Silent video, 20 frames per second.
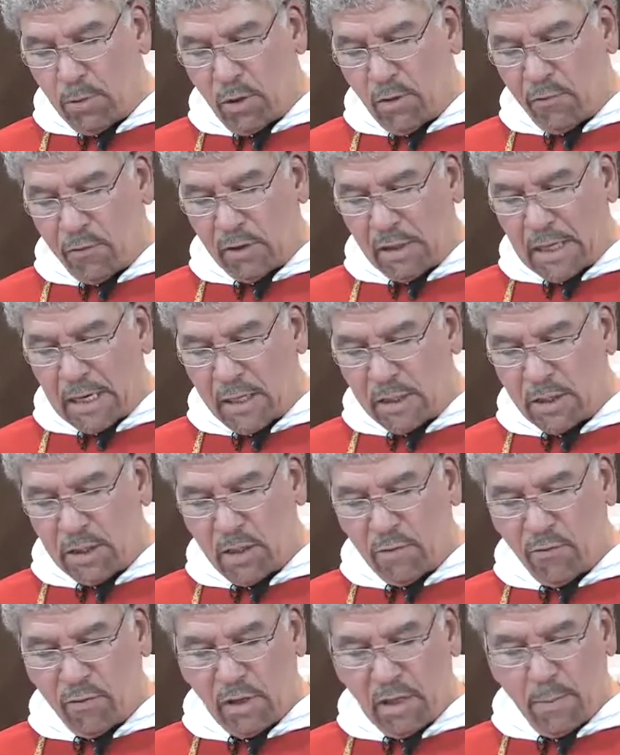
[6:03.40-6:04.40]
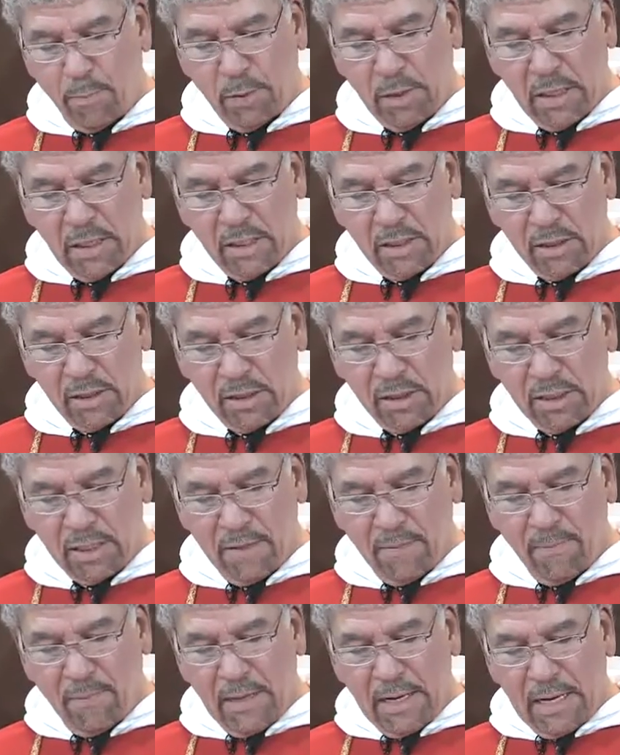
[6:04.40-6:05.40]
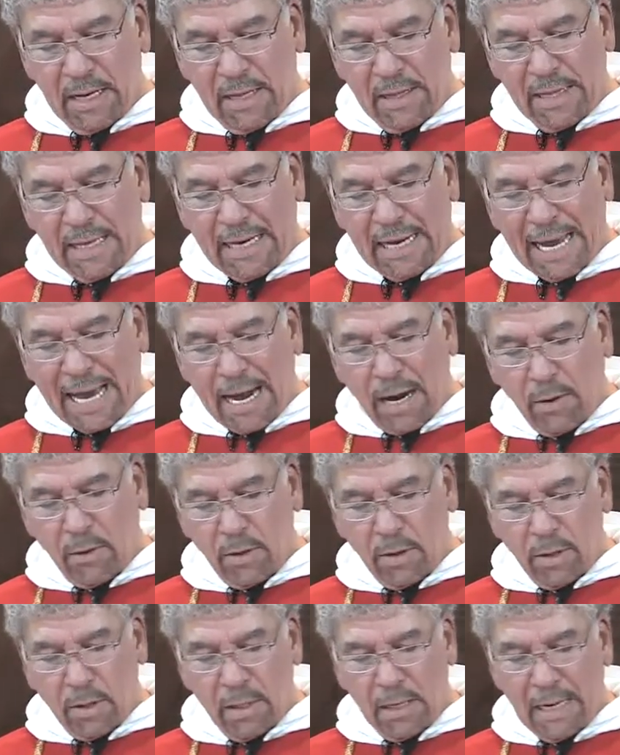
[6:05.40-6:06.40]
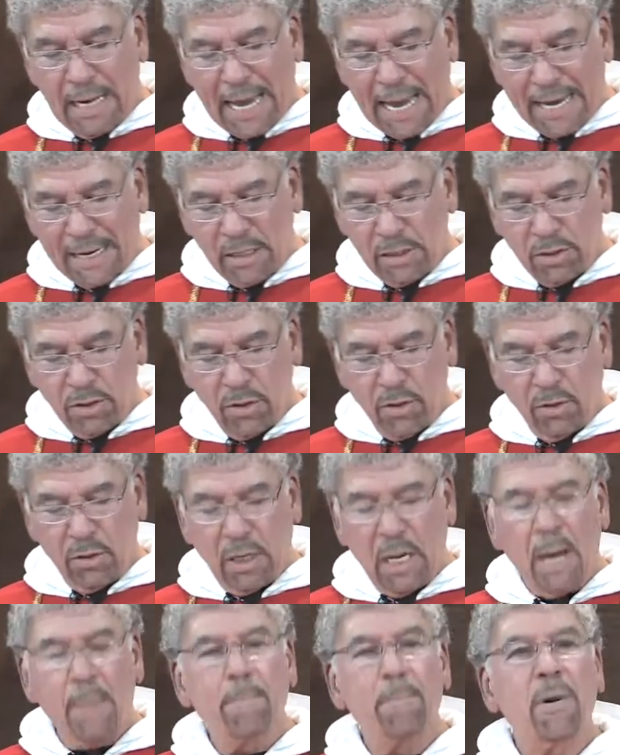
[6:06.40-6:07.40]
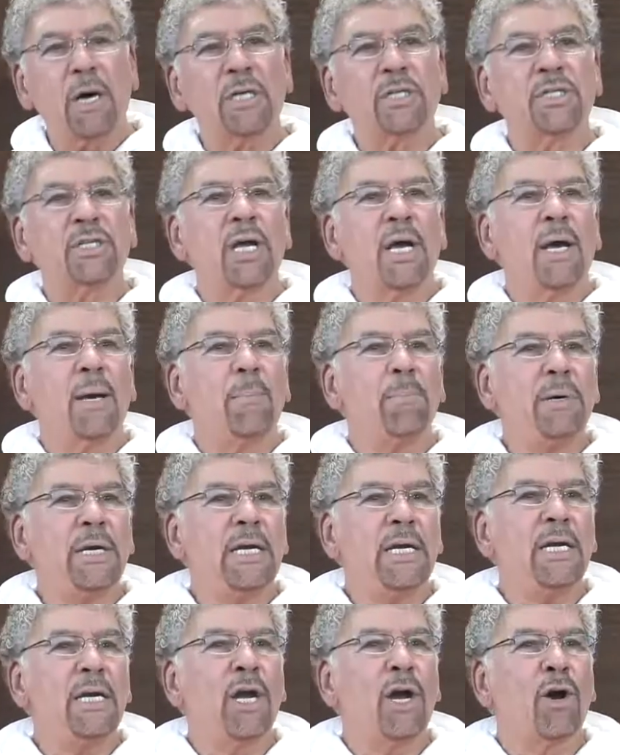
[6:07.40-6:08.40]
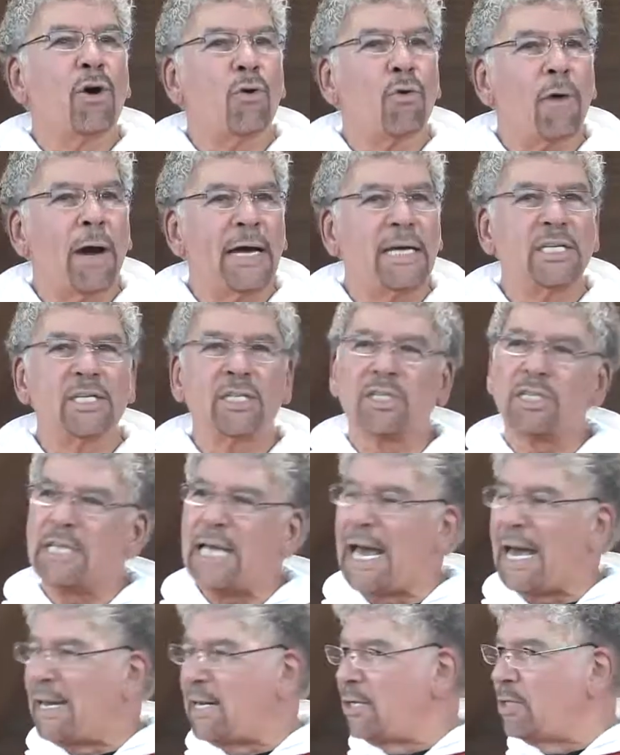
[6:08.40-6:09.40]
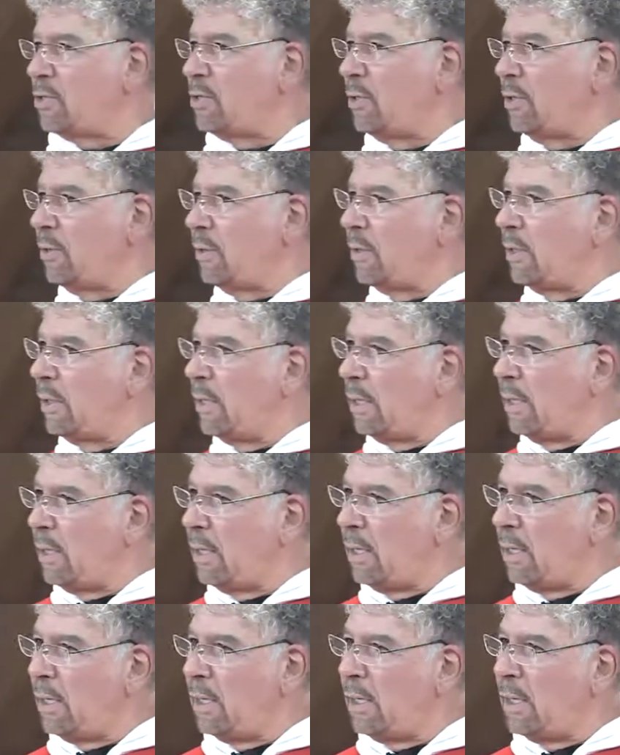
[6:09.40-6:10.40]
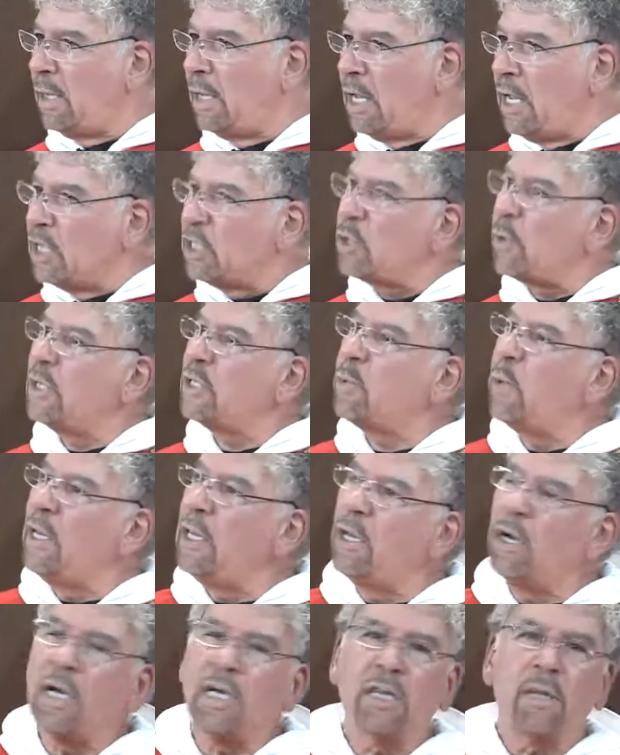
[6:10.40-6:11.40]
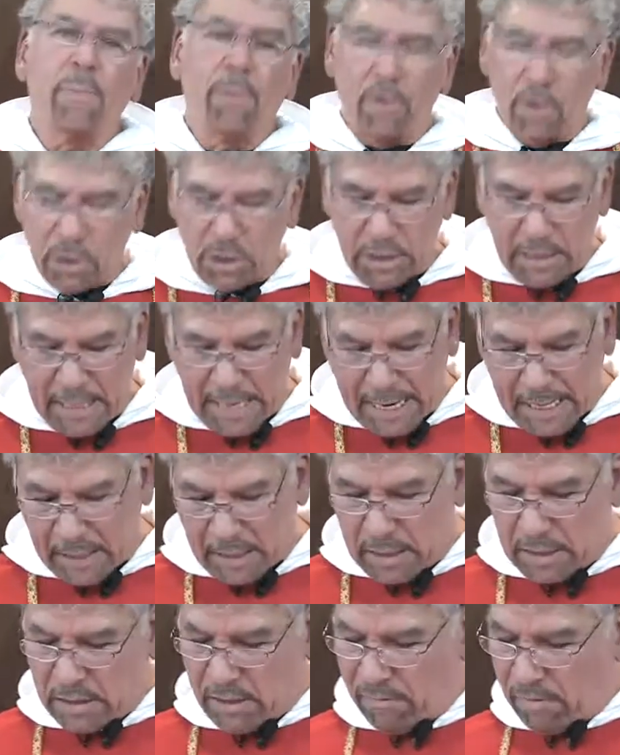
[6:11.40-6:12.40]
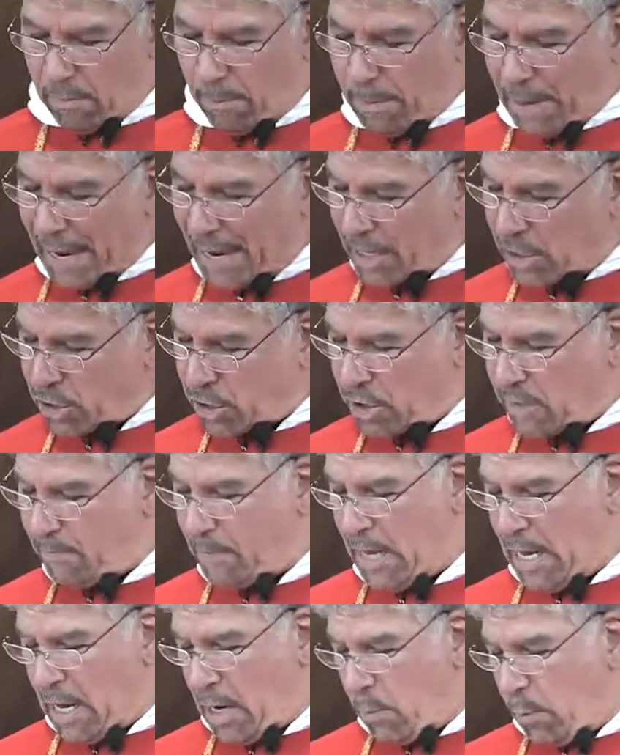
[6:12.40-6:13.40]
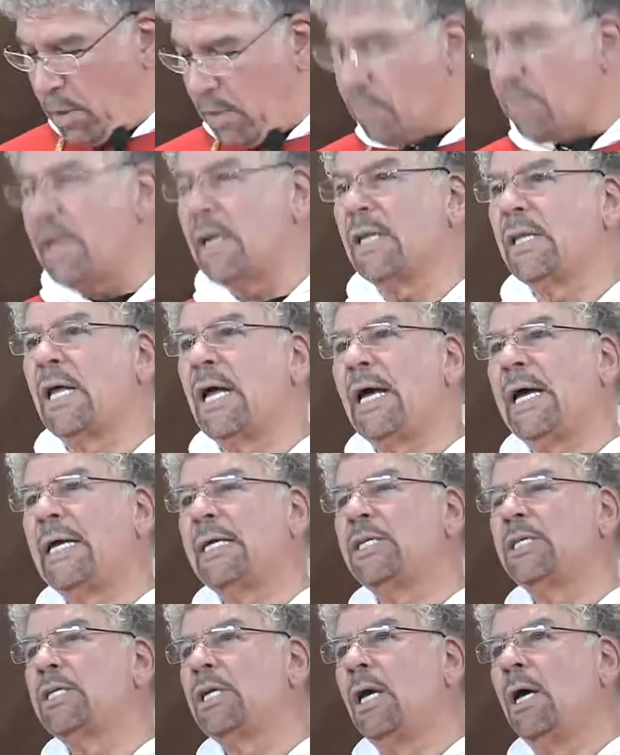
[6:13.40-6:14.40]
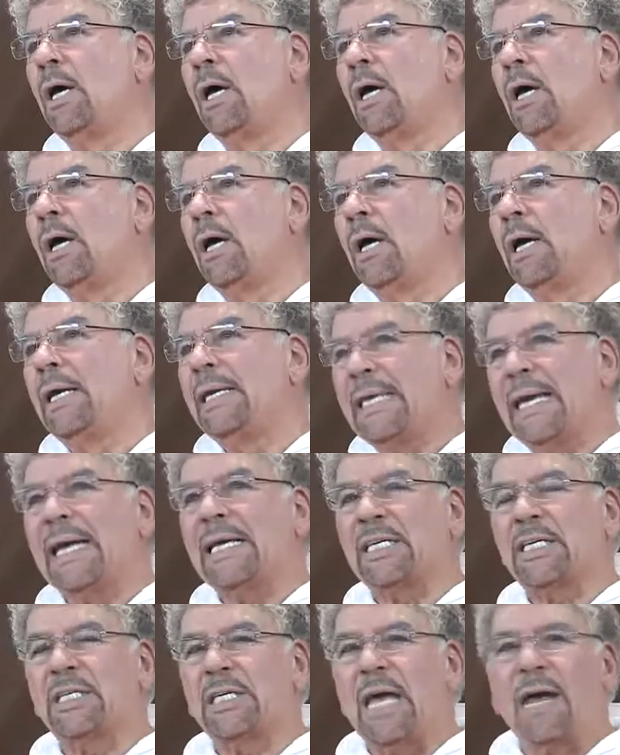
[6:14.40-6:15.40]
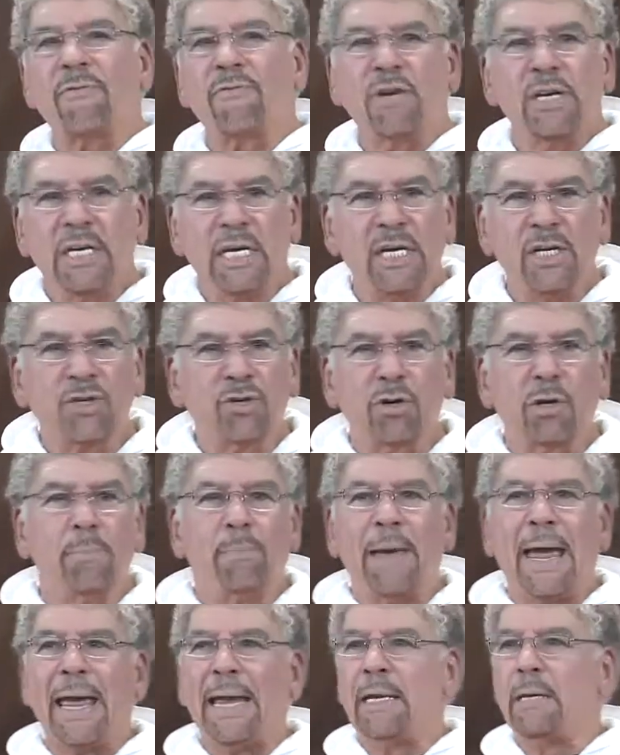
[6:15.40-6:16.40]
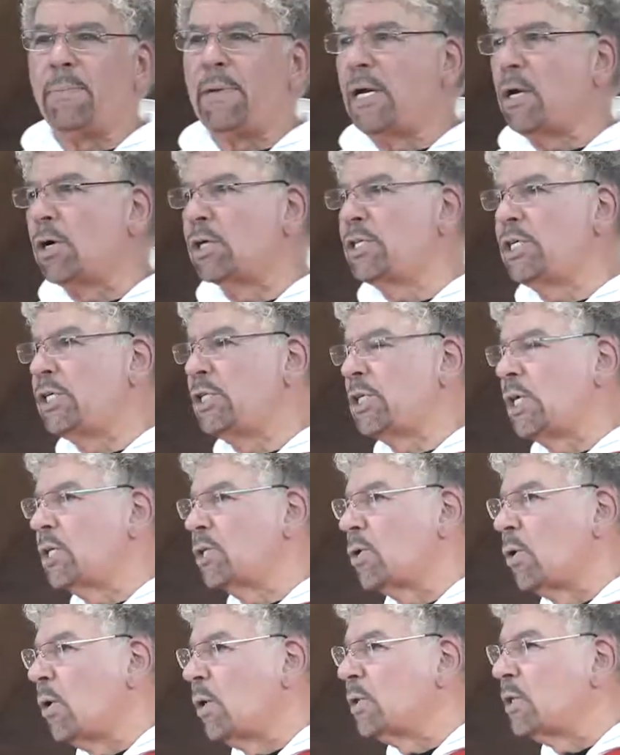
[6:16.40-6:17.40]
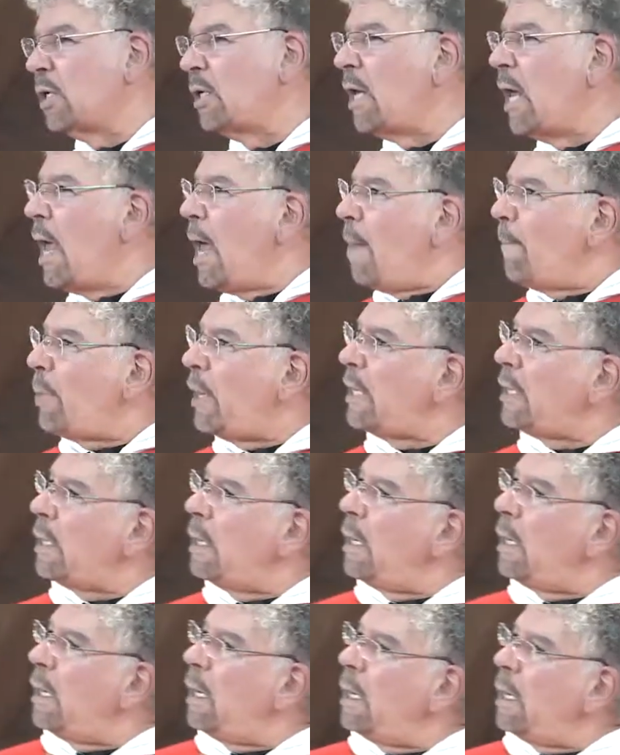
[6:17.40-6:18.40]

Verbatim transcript: beautiful letter to the Philippians, that our attitude must be Christ's attitude. So as we look at the personalities of the Passion, we realize, yes, every knee should bend because he's exalted, but